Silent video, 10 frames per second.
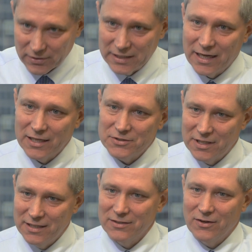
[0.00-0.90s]
green eye
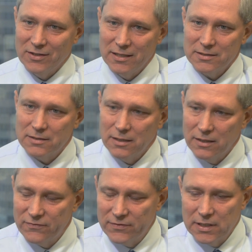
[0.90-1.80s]
shade and all that
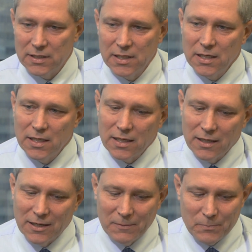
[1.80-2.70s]
stuff. And
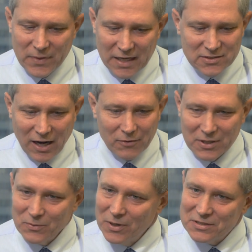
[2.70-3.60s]
that's not
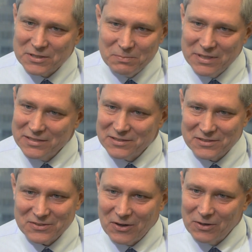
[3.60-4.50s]
really what this business
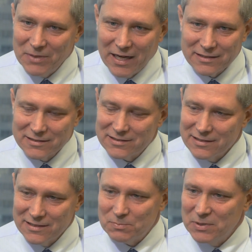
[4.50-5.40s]
is all about.
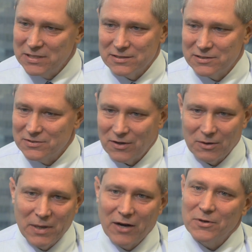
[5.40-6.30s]
This business is all about